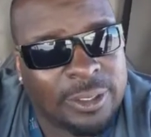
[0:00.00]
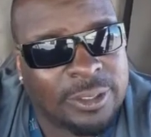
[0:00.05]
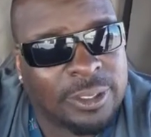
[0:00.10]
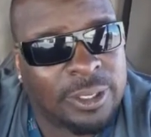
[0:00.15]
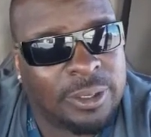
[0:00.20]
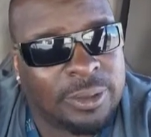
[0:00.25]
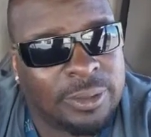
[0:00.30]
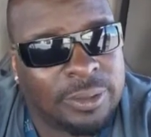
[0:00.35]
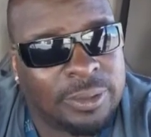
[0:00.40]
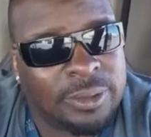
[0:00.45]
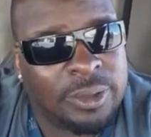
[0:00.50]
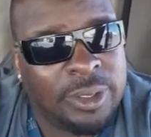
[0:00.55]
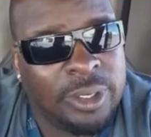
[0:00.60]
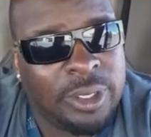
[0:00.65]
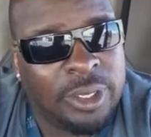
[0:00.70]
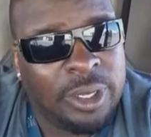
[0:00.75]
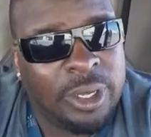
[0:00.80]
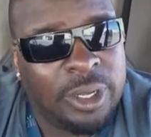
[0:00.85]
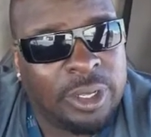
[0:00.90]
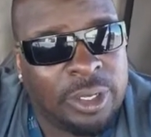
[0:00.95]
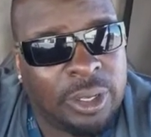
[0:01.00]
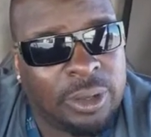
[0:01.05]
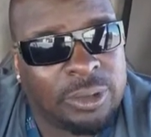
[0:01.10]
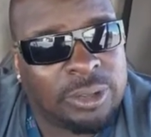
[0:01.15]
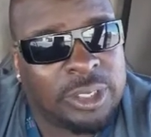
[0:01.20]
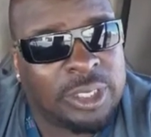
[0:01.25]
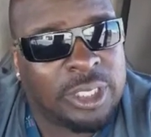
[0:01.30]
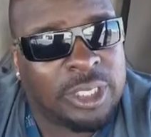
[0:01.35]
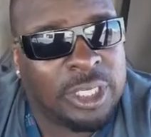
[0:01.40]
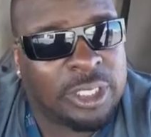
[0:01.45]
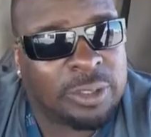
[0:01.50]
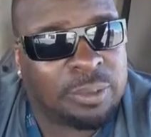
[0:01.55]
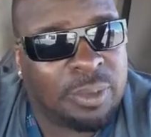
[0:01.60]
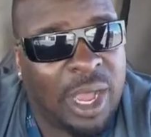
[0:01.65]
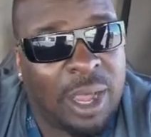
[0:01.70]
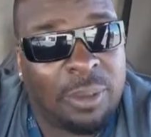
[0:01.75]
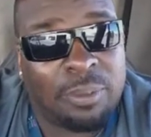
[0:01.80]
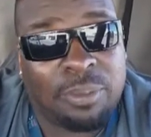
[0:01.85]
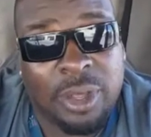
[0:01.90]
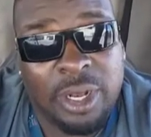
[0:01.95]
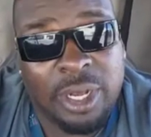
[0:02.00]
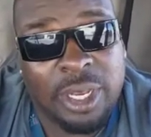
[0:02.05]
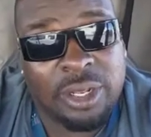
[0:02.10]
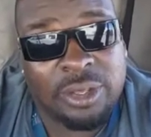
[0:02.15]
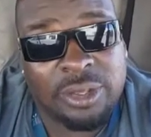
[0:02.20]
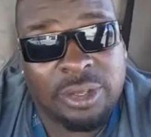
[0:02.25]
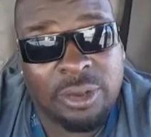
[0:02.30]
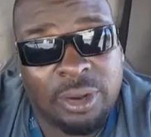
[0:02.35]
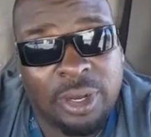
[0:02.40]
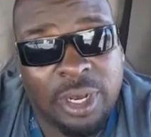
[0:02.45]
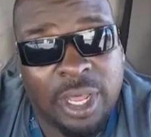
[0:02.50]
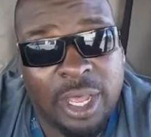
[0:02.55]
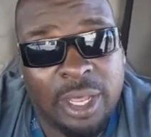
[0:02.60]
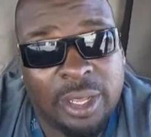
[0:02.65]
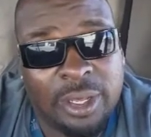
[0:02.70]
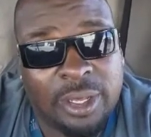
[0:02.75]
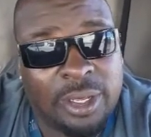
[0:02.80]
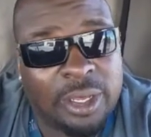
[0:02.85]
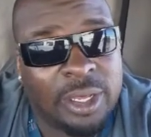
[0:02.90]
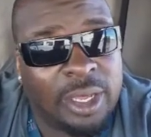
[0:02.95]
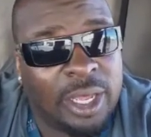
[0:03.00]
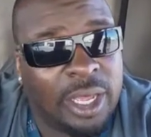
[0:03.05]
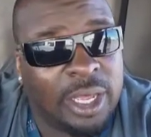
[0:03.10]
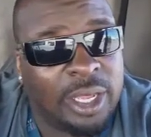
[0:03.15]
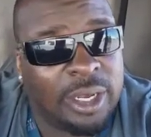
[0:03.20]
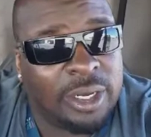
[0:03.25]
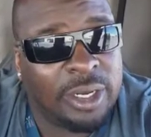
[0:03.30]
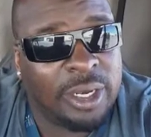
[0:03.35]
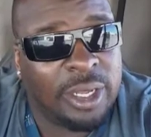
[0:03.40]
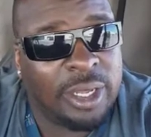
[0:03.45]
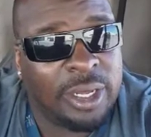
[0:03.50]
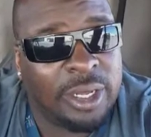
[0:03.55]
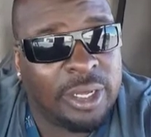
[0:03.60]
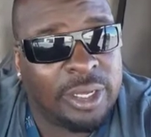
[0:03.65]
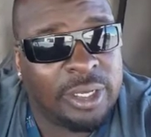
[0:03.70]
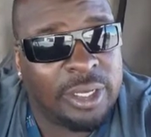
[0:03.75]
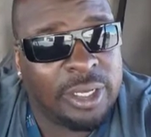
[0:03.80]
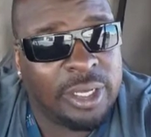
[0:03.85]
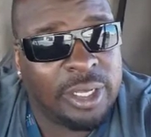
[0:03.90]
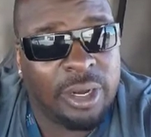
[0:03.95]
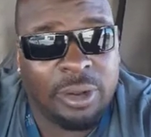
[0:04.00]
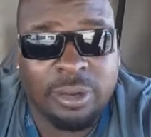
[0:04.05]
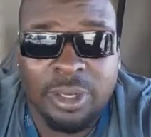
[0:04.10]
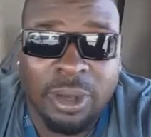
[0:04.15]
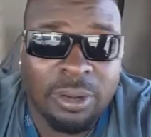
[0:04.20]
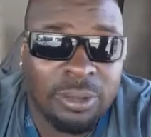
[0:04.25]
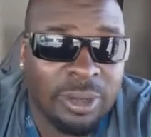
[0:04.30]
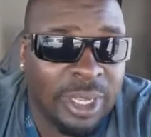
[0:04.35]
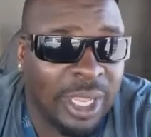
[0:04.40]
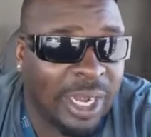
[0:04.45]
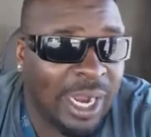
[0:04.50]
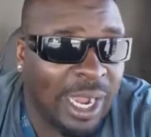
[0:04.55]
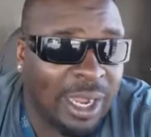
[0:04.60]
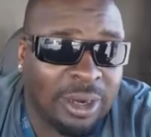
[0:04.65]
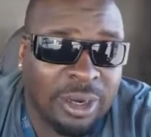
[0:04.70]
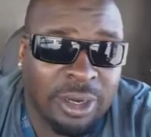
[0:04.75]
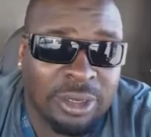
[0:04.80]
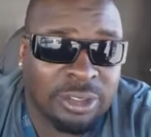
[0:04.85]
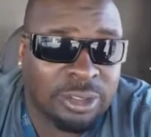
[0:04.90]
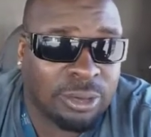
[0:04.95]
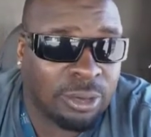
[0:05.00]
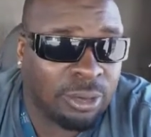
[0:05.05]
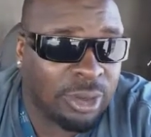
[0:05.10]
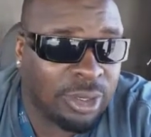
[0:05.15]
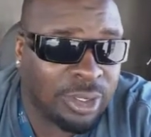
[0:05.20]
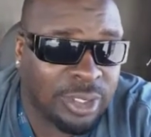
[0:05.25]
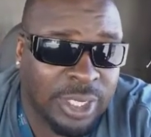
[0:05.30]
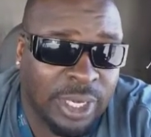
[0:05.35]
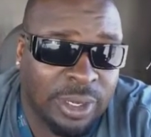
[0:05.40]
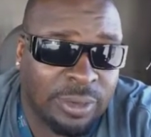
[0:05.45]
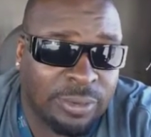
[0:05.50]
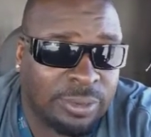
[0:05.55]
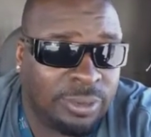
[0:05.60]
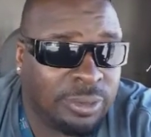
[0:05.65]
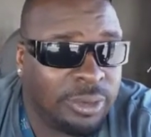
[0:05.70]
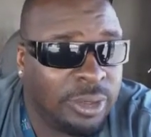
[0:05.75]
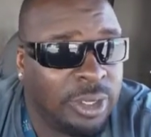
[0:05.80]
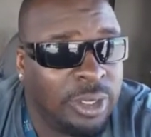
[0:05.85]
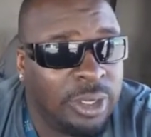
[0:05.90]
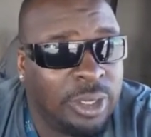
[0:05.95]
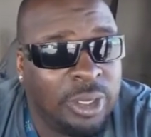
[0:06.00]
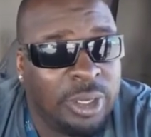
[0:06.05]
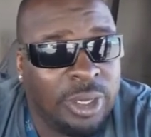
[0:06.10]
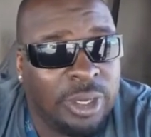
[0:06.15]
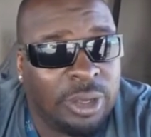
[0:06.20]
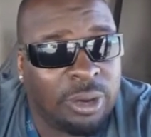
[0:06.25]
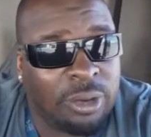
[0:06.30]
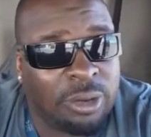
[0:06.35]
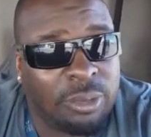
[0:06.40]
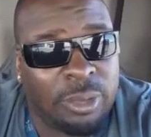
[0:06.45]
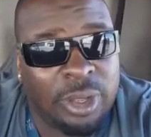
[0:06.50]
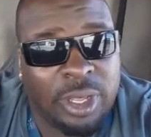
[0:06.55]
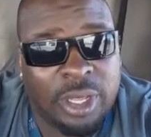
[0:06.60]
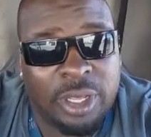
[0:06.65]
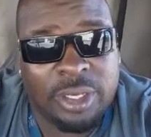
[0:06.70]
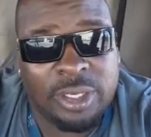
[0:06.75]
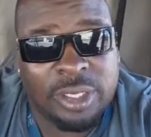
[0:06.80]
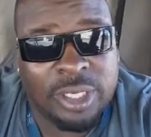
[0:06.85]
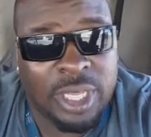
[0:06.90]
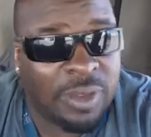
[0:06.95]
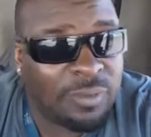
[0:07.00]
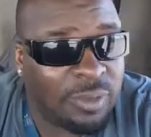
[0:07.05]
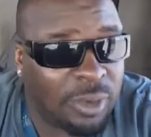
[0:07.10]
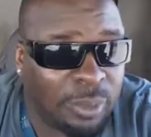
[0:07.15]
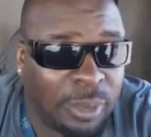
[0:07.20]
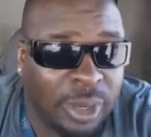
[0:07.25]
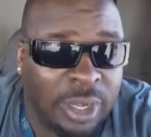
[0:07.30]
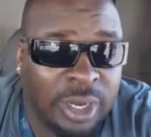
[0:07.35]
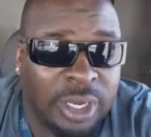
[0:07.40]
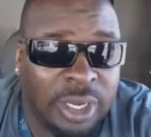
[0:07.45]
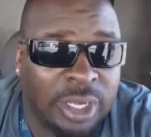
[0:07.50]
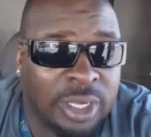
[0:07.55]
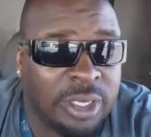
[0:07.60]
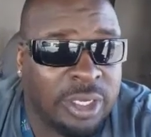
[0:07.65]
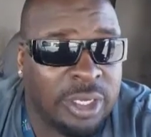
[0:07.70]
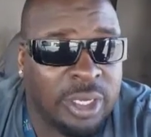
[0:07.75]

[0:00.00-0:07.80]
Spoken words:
So those are just my opinions on that. And don't get out here and screw yourself. You know what I mean? Save your money.